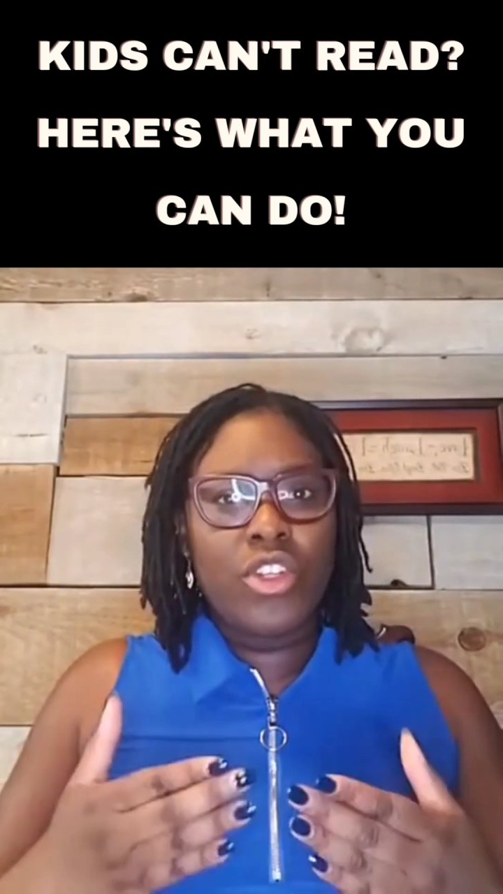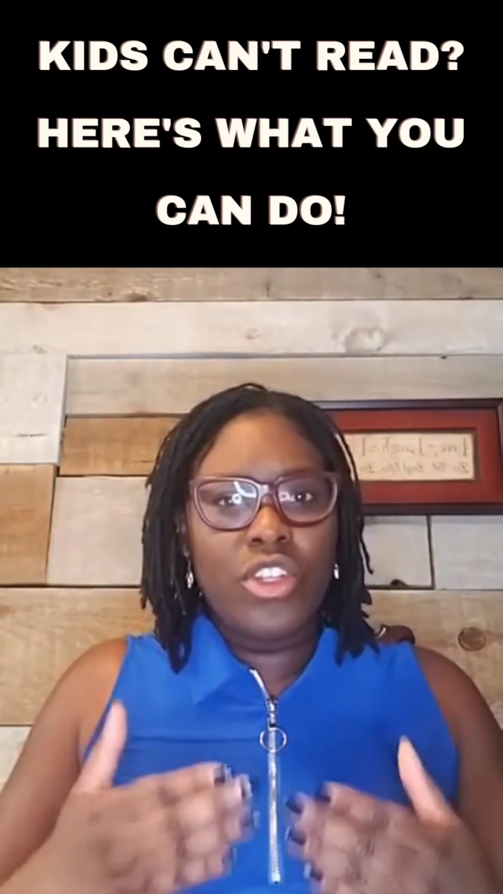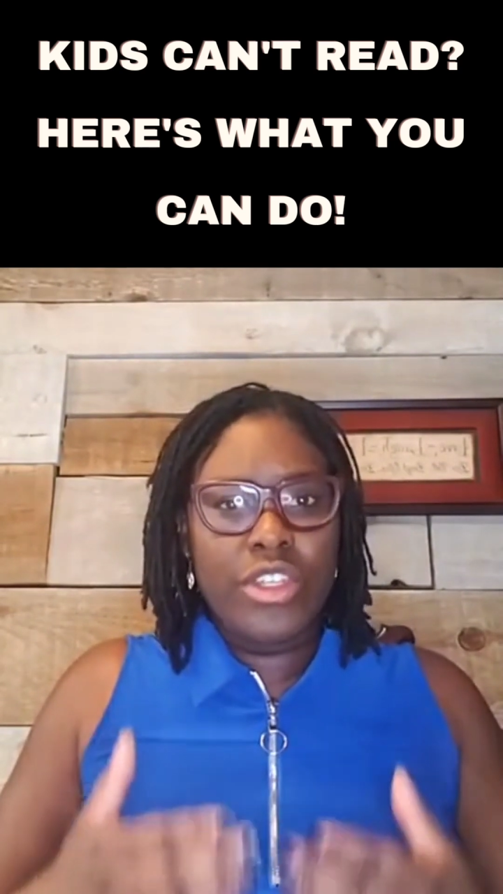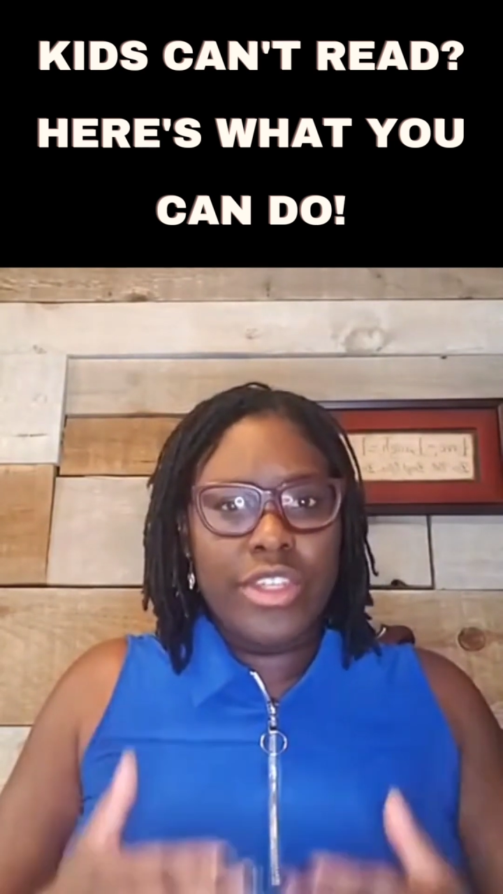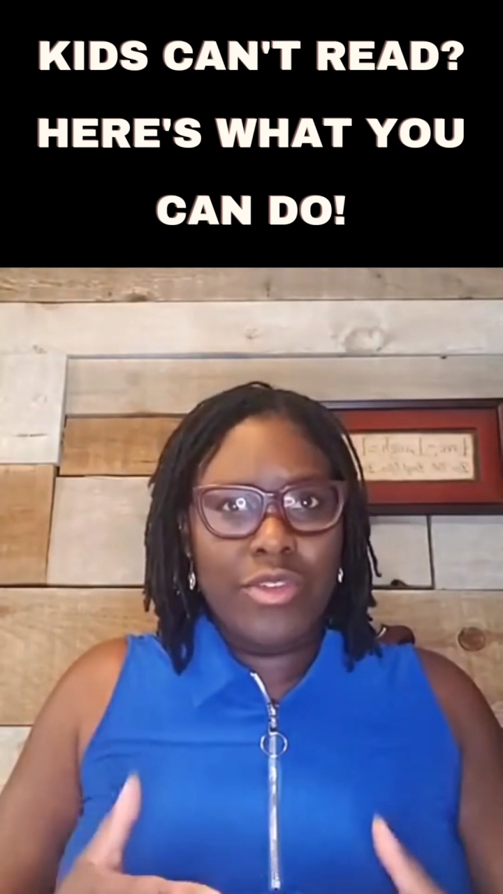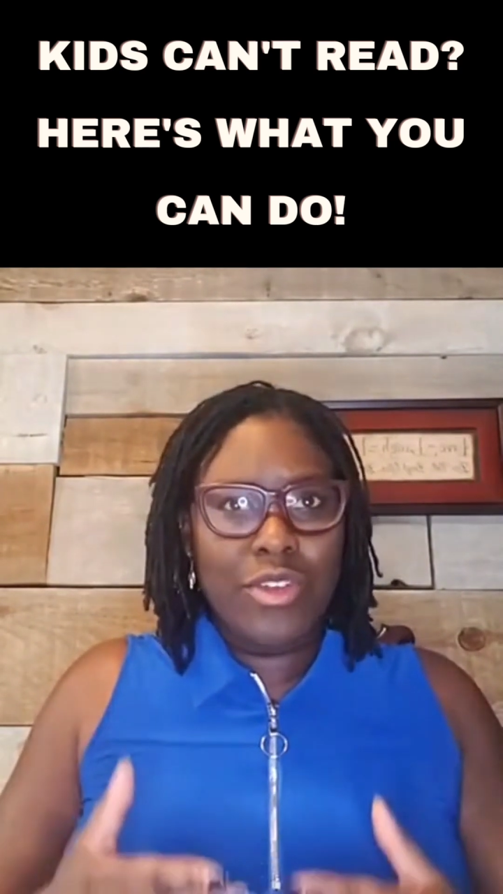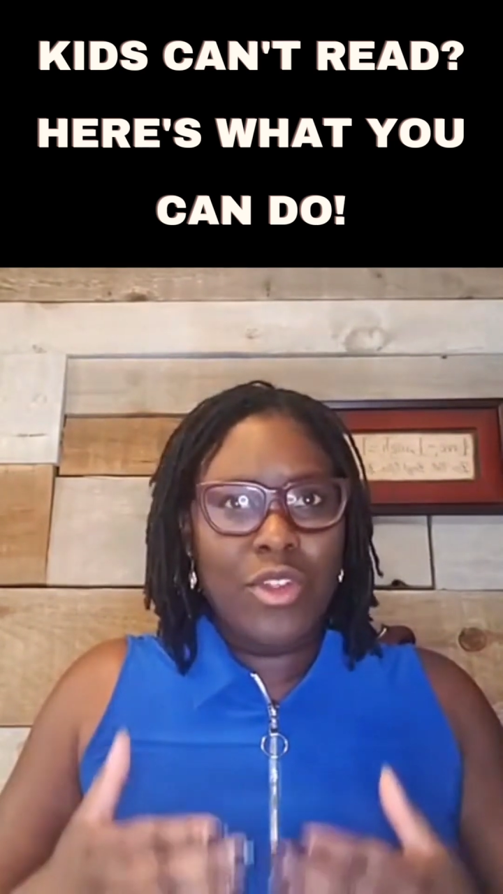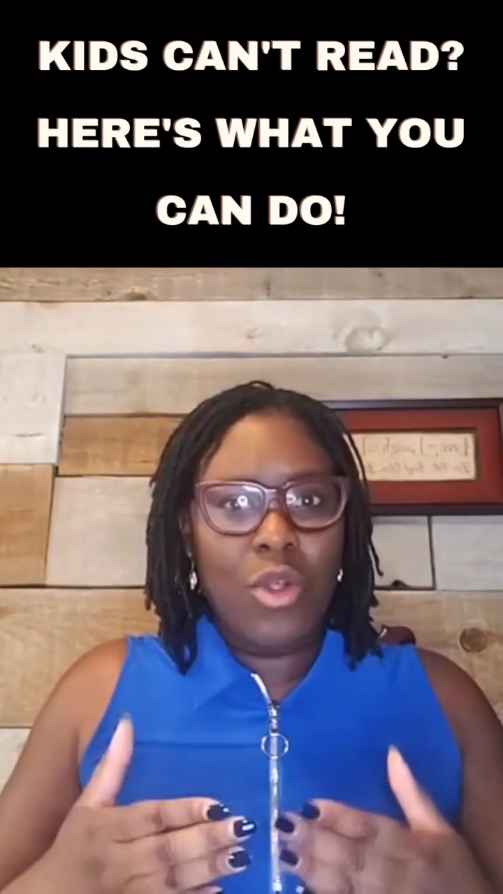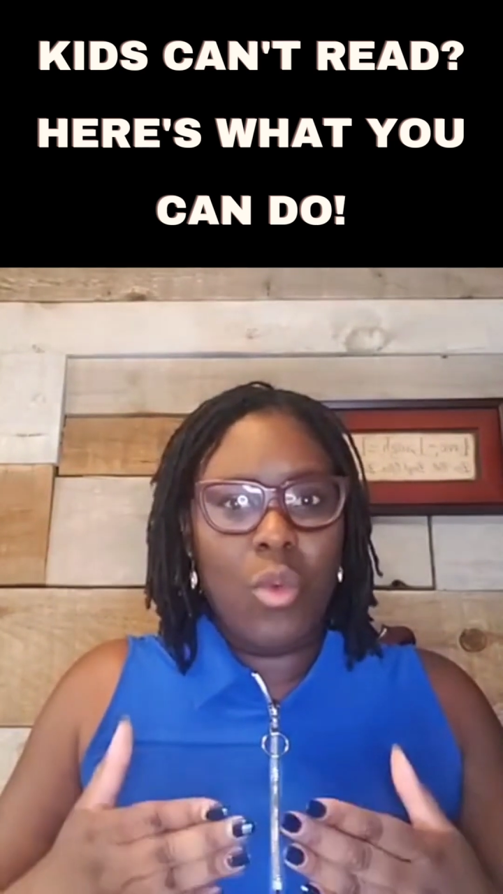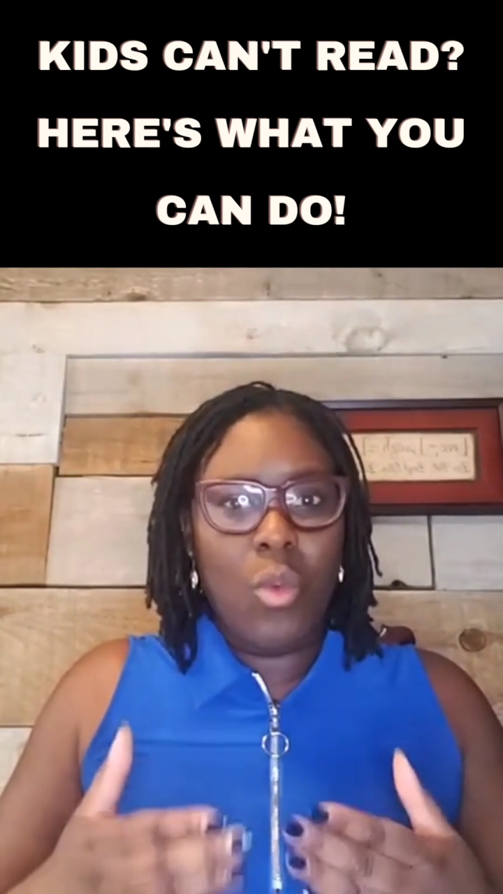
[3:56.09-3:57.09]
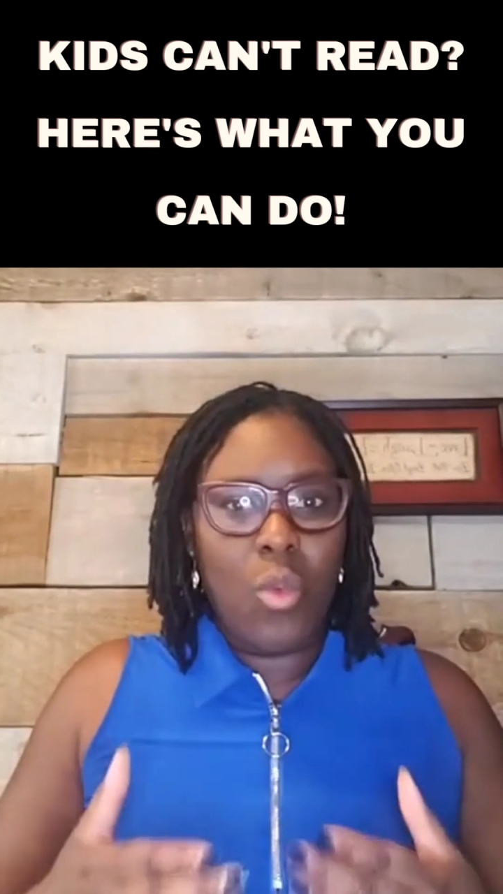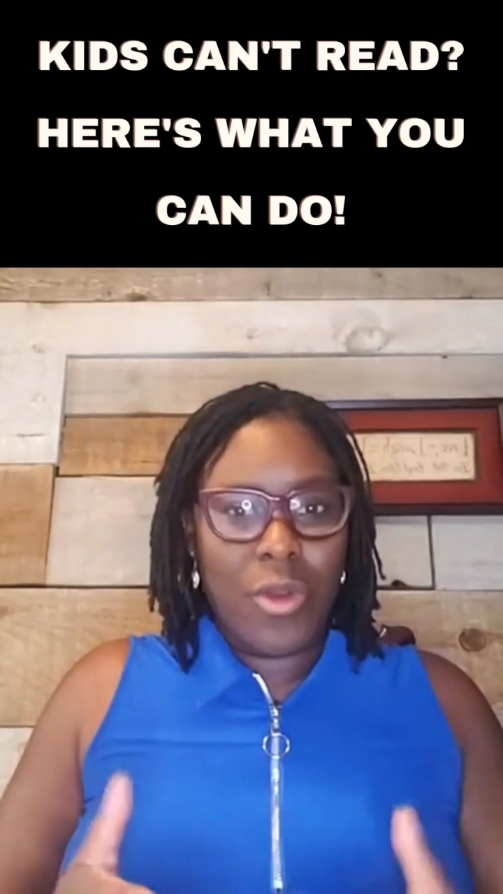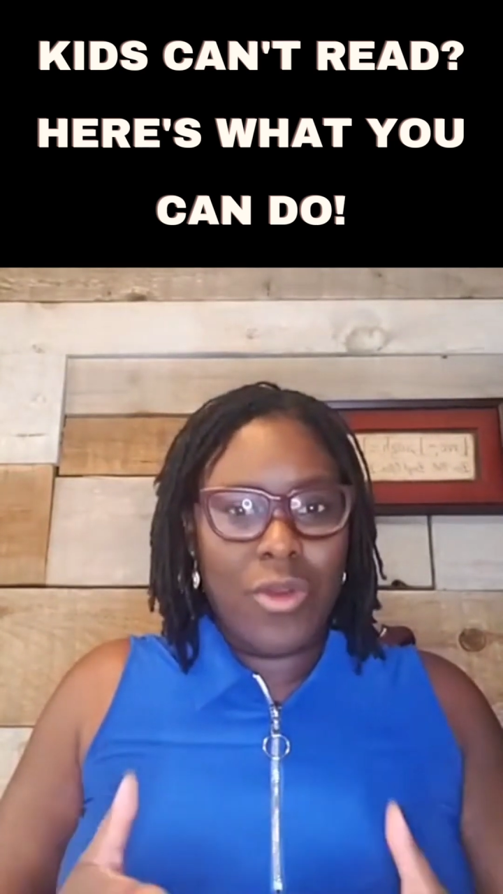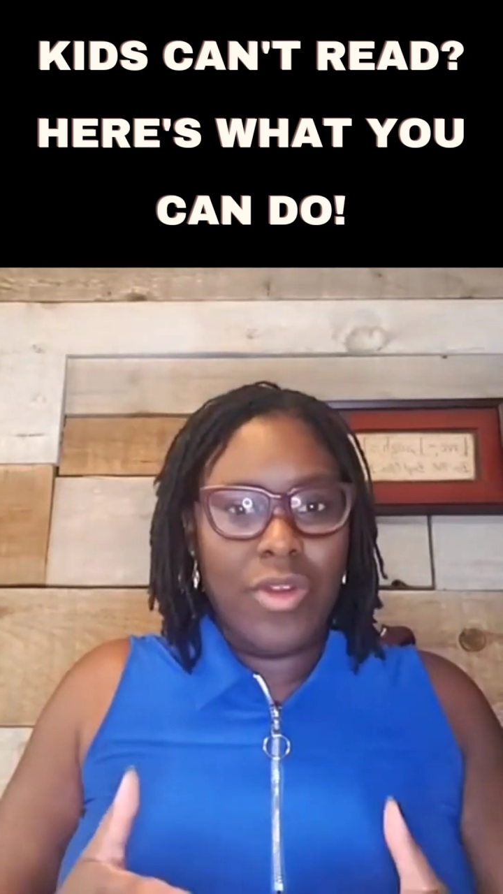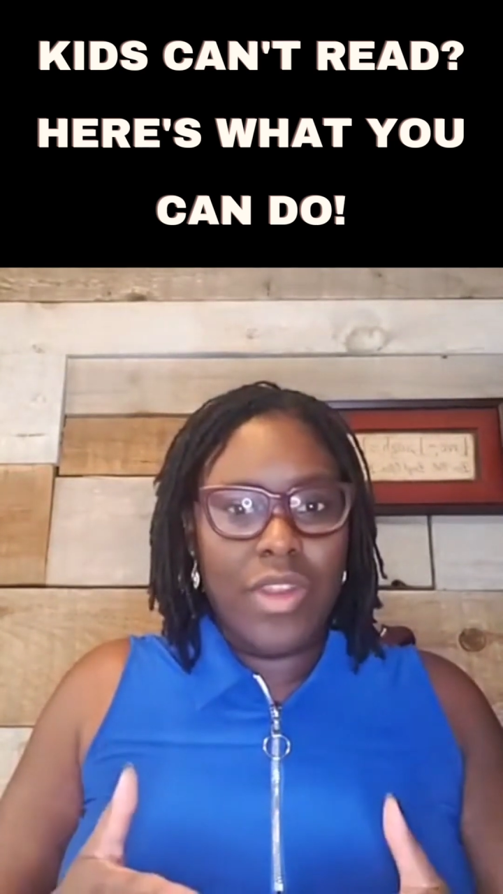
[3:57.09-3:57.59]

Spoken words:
difficult words?